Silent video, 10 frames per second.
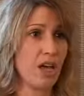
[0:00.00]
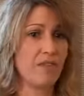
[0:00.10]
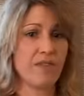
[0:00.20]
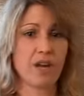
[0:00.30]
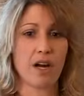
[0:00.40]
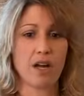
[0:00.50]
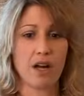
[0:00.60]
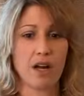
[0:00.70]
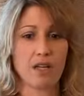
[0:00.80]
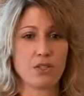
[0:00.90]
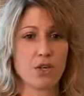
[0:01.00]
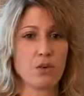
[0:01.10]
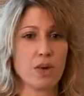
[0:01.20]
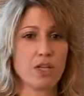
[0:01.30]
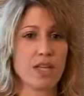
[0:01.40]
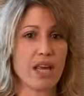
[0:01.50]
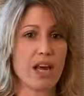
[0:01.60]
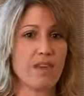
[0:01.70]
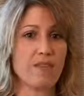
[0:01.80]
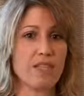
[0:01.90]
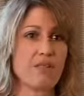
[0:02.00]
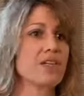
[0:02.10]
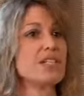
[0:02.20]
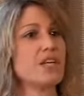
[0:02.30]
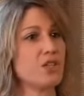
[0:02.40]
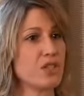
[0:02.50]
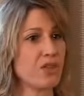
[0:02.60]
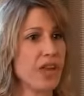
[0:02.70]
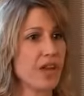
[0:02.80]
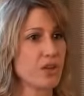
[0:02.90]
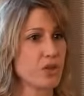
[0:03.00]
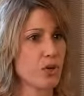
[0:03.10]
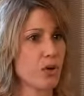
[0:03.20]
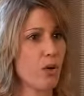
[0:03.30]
If there are certain ones that have different stages of cancer